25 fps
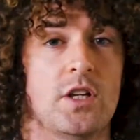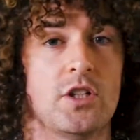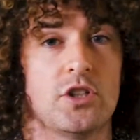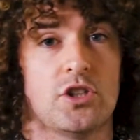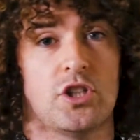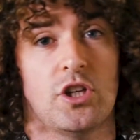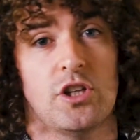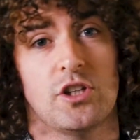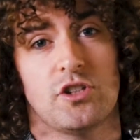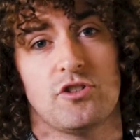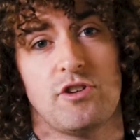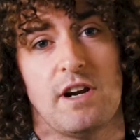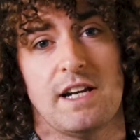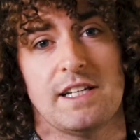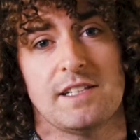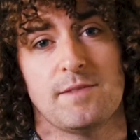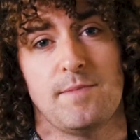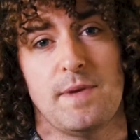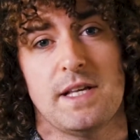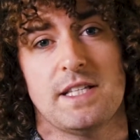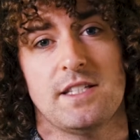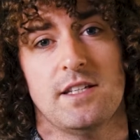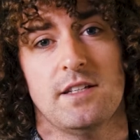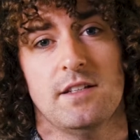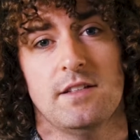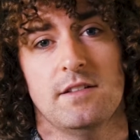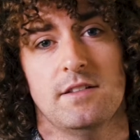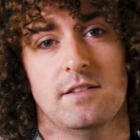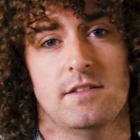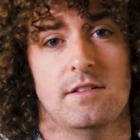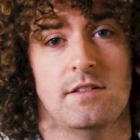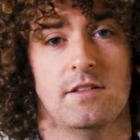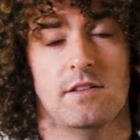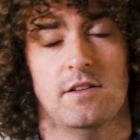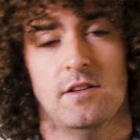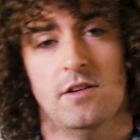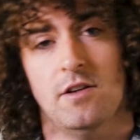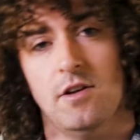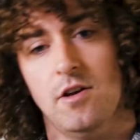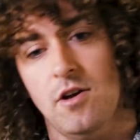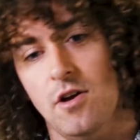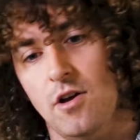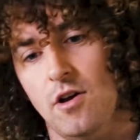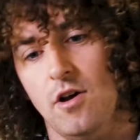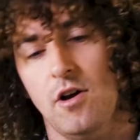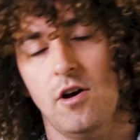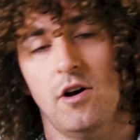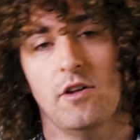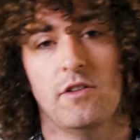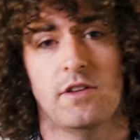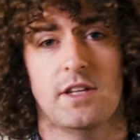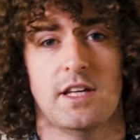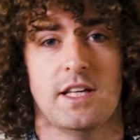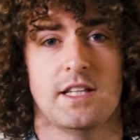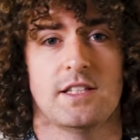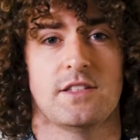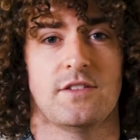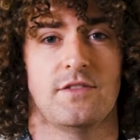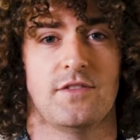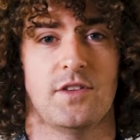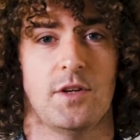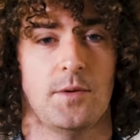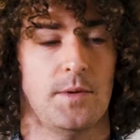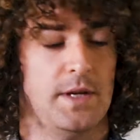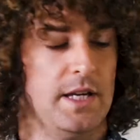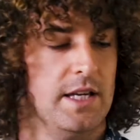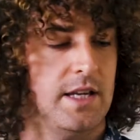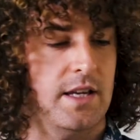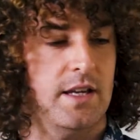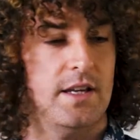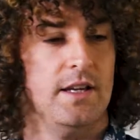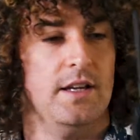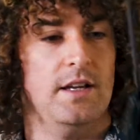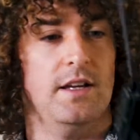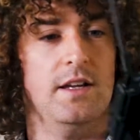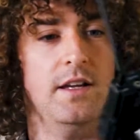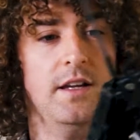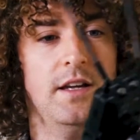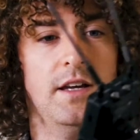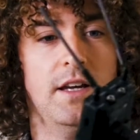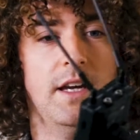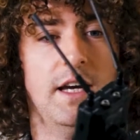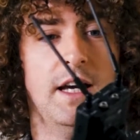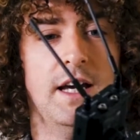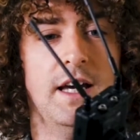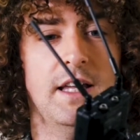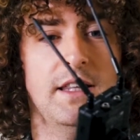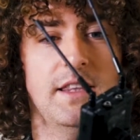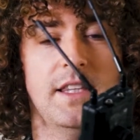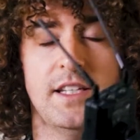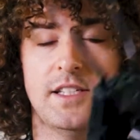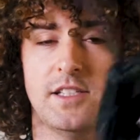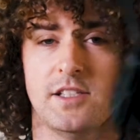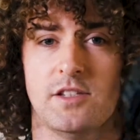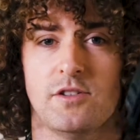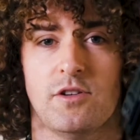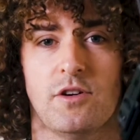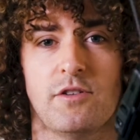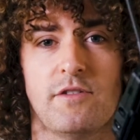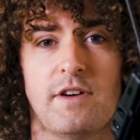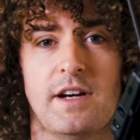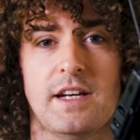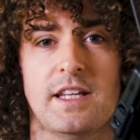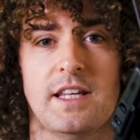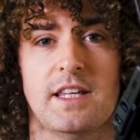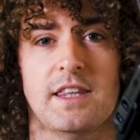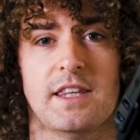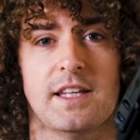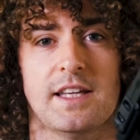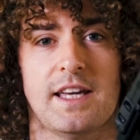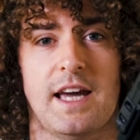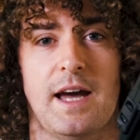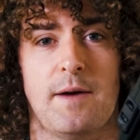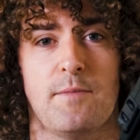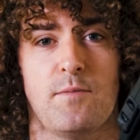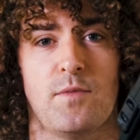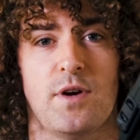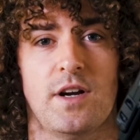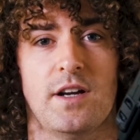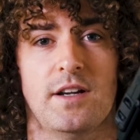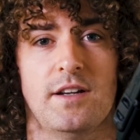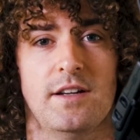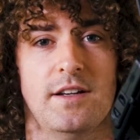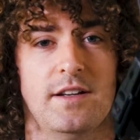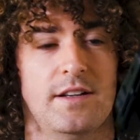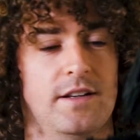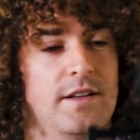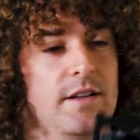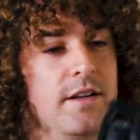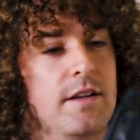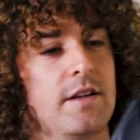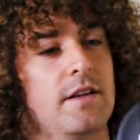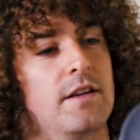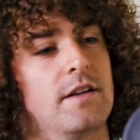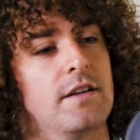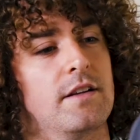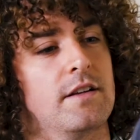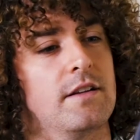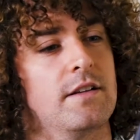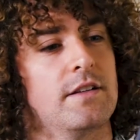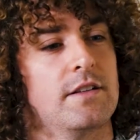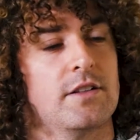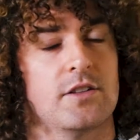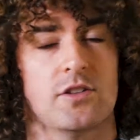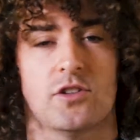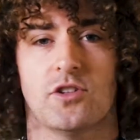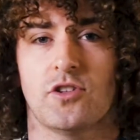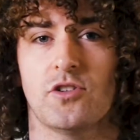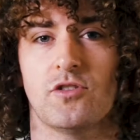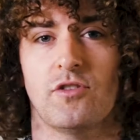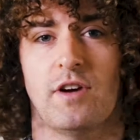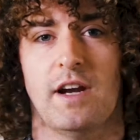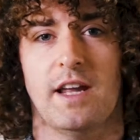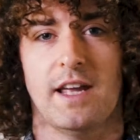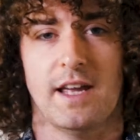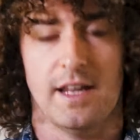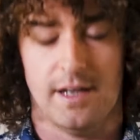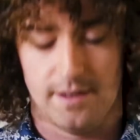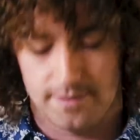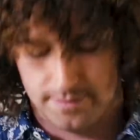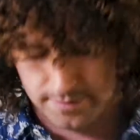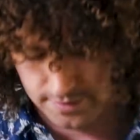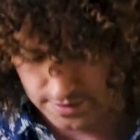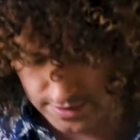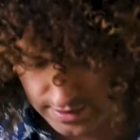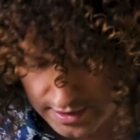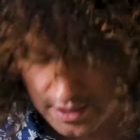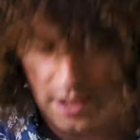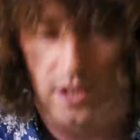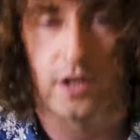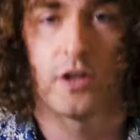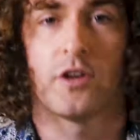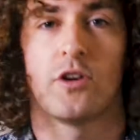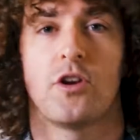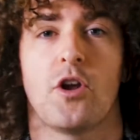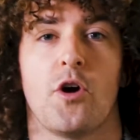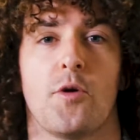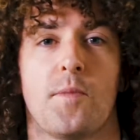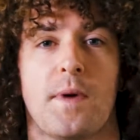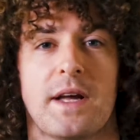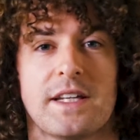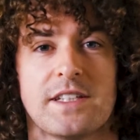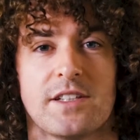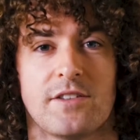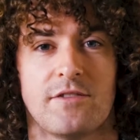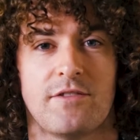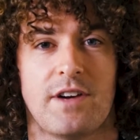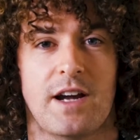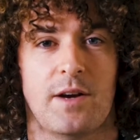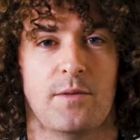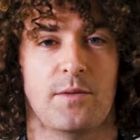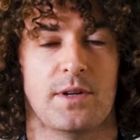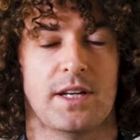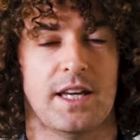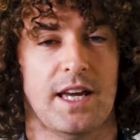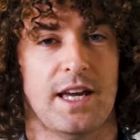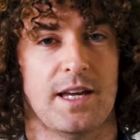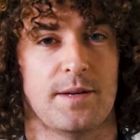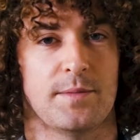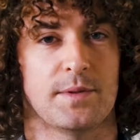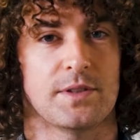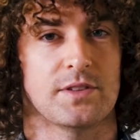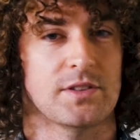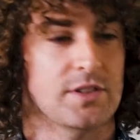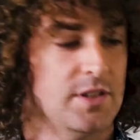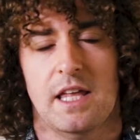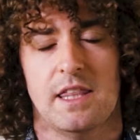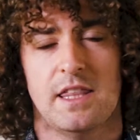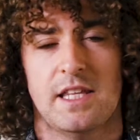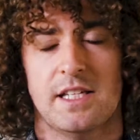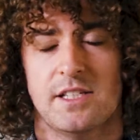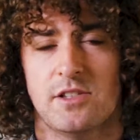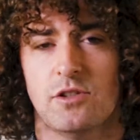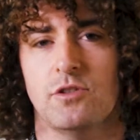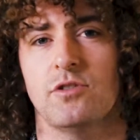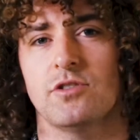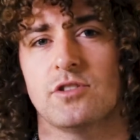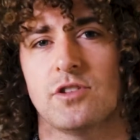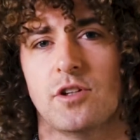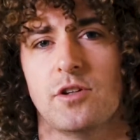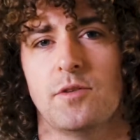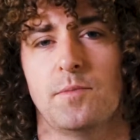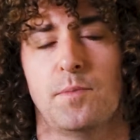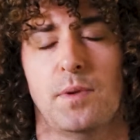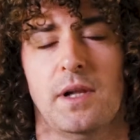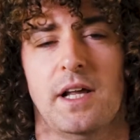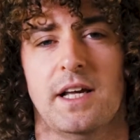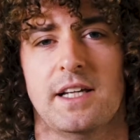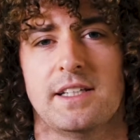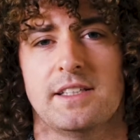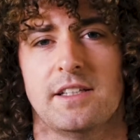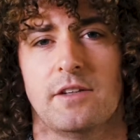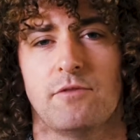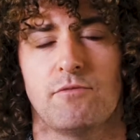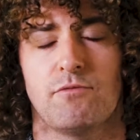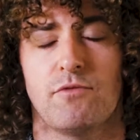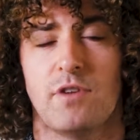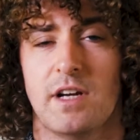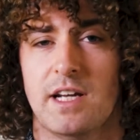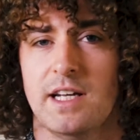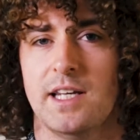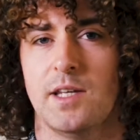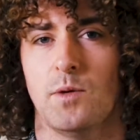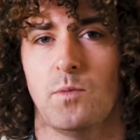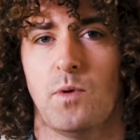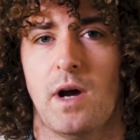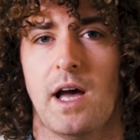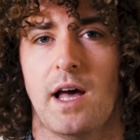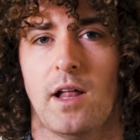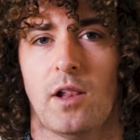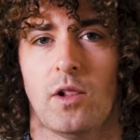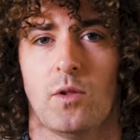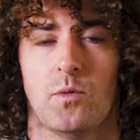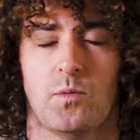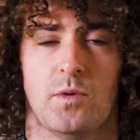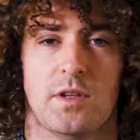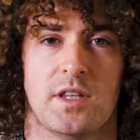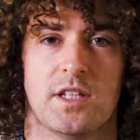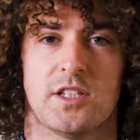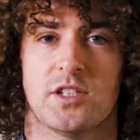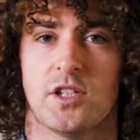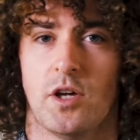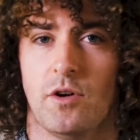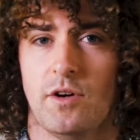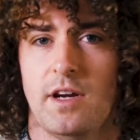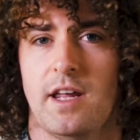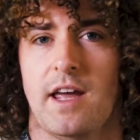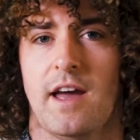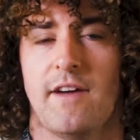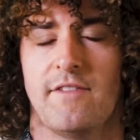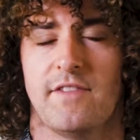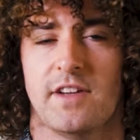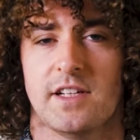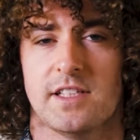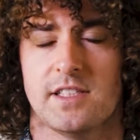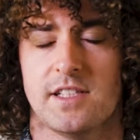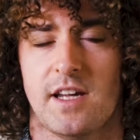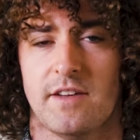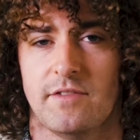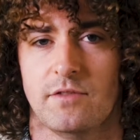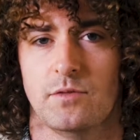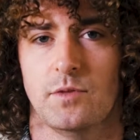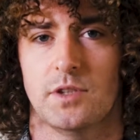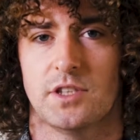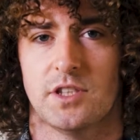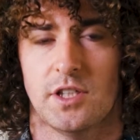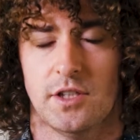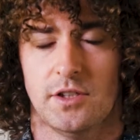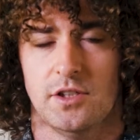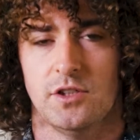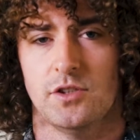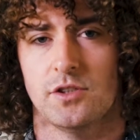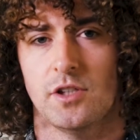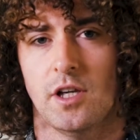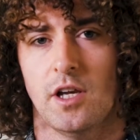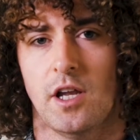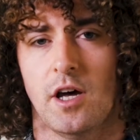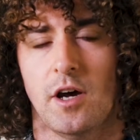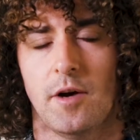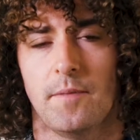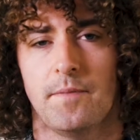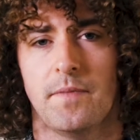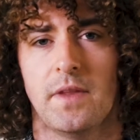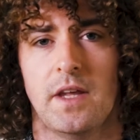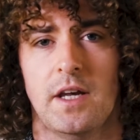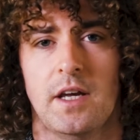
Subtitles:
Shut the transmitter on the interviewee and this is already in the camera, straight in. No messing around with cables. And this also plays in really well with the Sony FS7, which I use a lot.